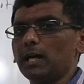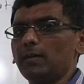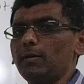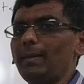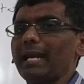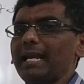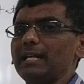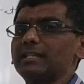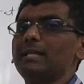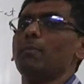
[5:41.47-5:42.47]
we make
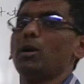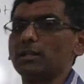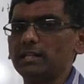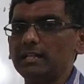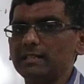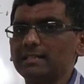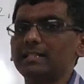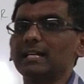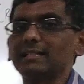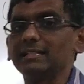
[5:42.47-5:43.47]
it simultaneous, it's
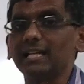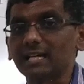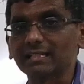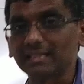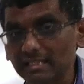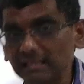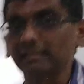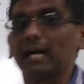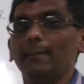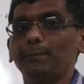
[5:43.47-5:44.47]
just at a certain
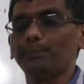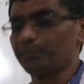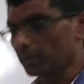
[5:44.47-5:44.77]
time.